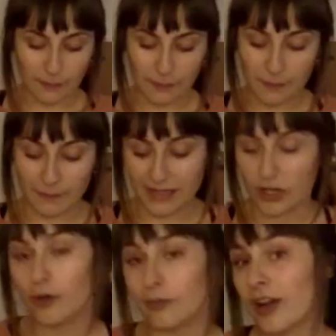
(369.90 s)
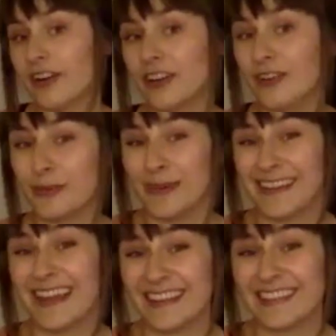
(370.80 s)
Many home gardeners really
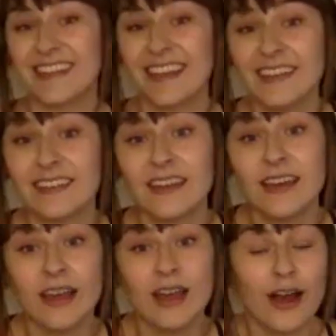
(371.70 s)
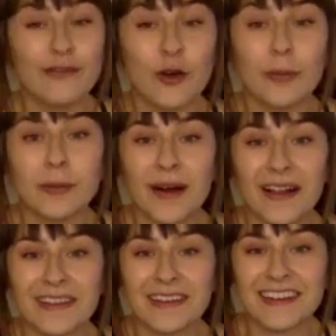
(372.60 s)
like the taste of open
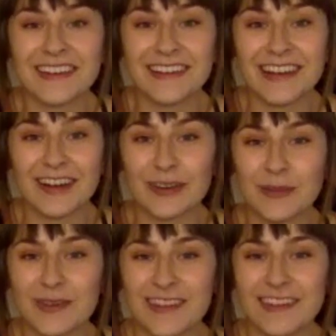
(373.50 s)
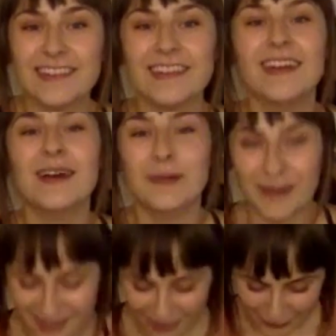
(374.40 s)
pollinated and heirloom seeds,
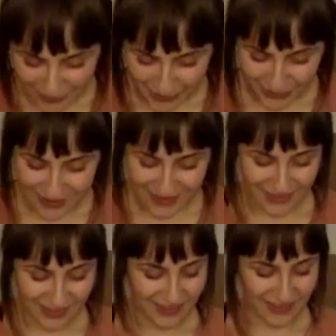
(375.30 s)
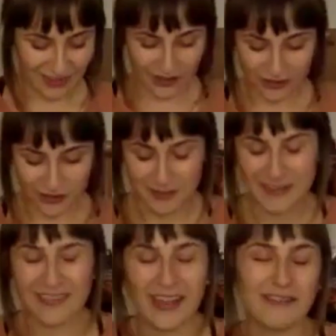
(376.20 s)
myself included. I just think they're
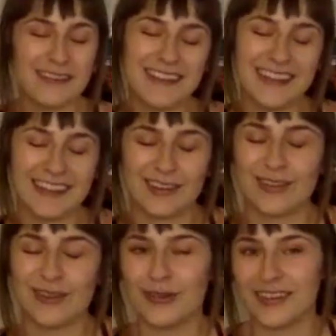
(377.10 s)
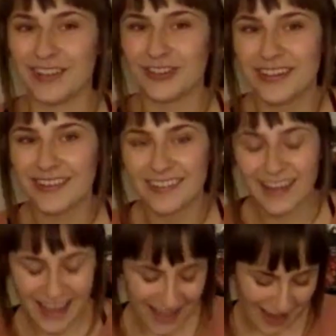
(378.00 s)
extremely lovely and so delicious.
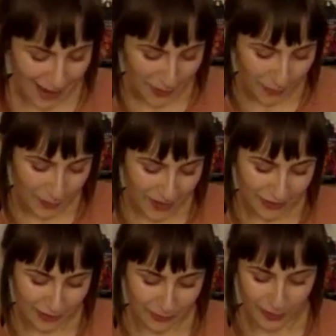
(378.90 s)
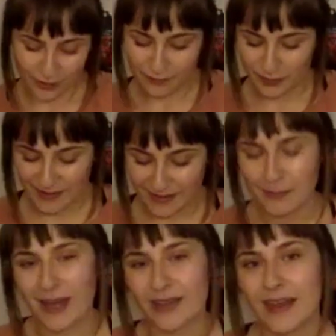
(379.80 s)
And one other wonderful thing
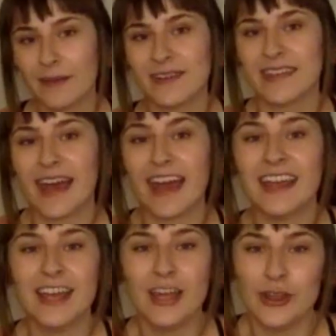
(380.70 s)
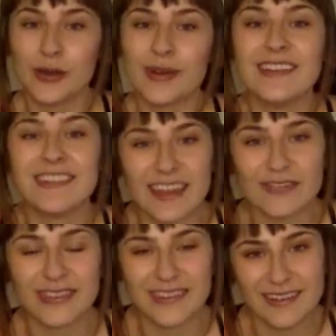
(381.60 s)
about them is that you can
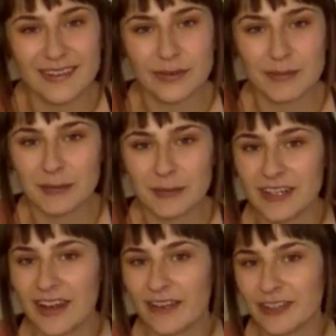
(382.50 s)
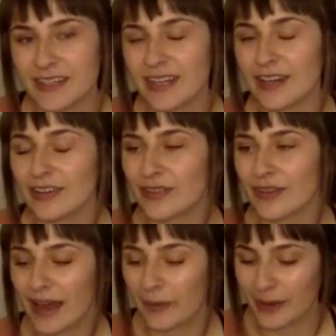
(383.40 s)
save the seeds from them year after year. So
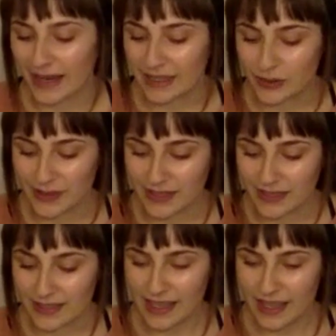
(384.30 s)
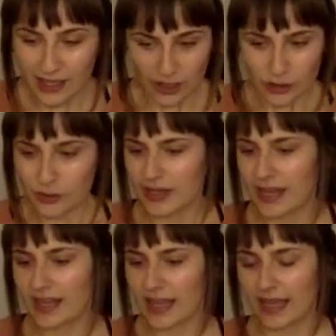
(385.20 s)
that way you can
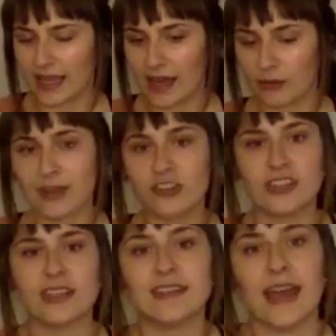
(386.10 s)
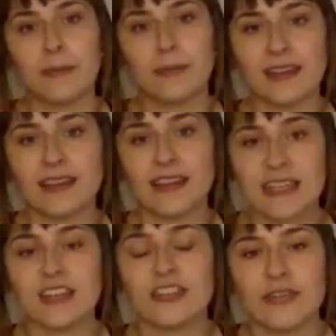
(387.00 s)
create a regionally adapted
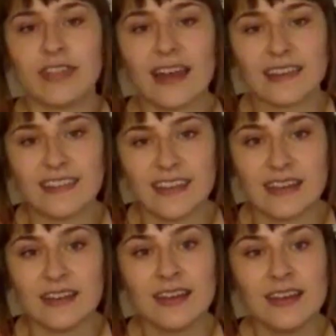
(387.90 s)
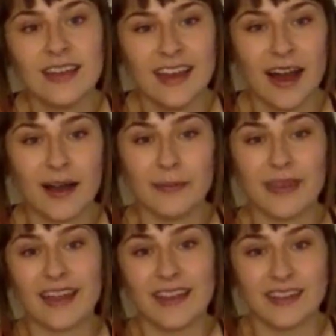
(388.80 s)
lineage of that seed
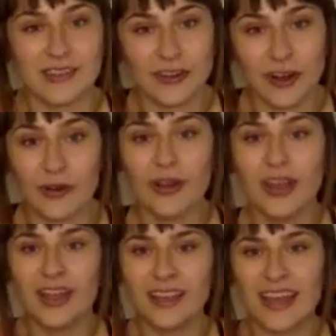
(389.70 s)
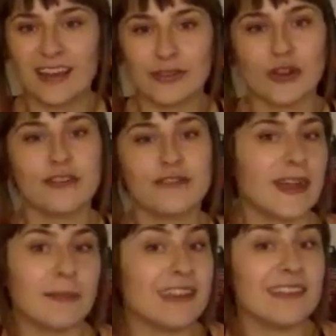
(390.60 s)
that is, you know, kind of your
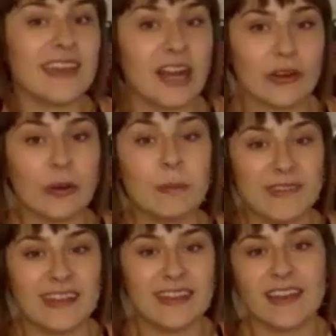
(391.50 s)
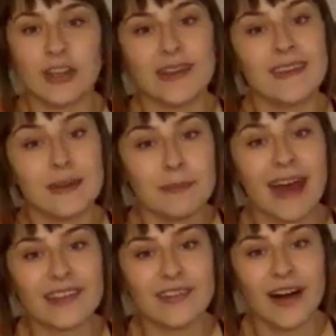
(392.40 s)
family's heirloom seed that you can then
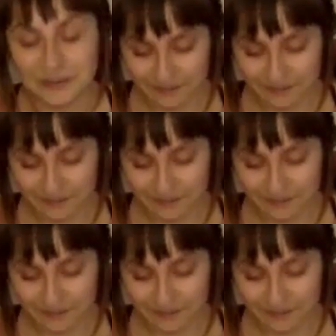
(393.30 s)
pass on.